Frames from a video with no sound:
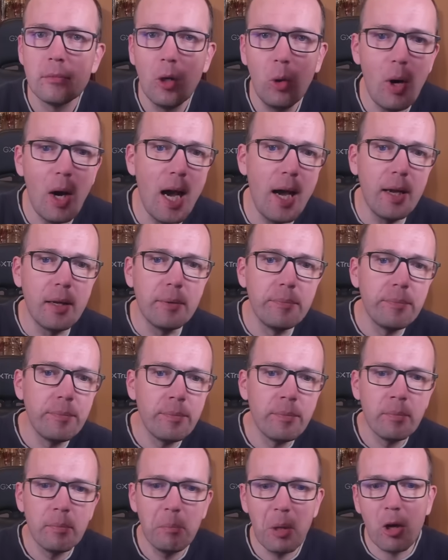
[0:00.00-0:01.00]
Why?
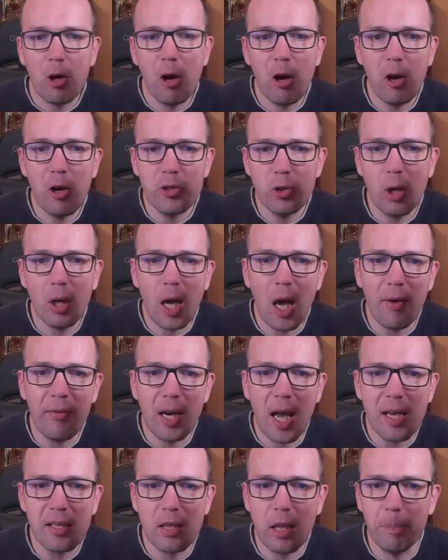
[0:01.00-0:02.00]
Because you have
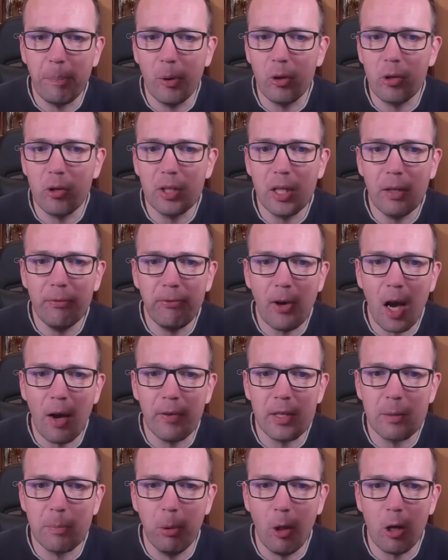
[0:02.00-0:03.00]
an isolated pawn on
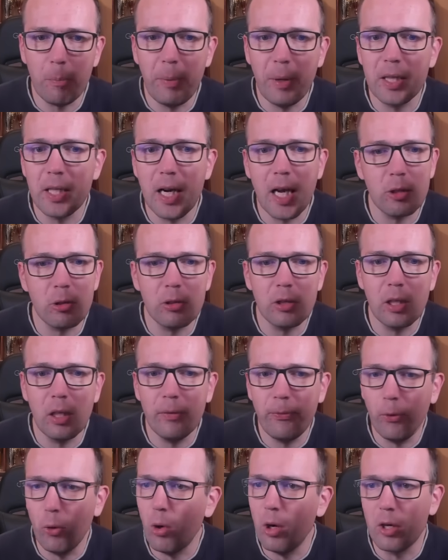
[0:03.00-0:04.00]
D5, it's blocked by the knight on
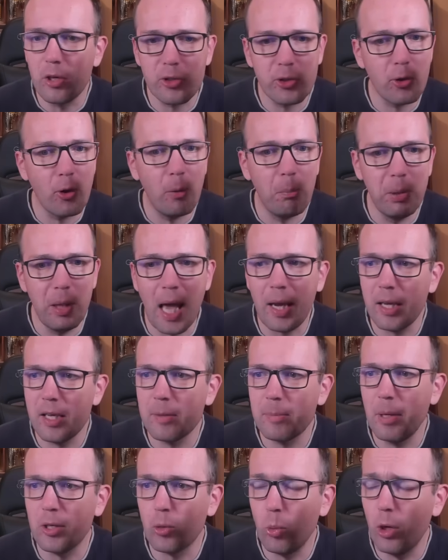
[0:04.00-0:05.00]
D4, so black
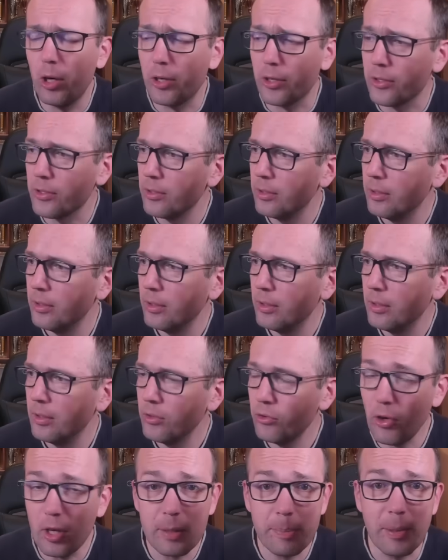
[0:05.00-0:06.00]
is much worse.
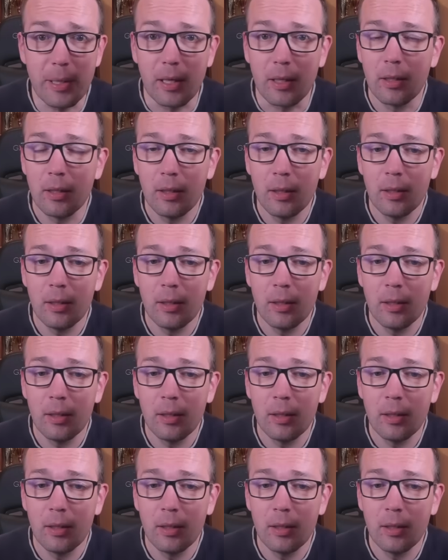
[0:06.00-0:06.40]
Trust me.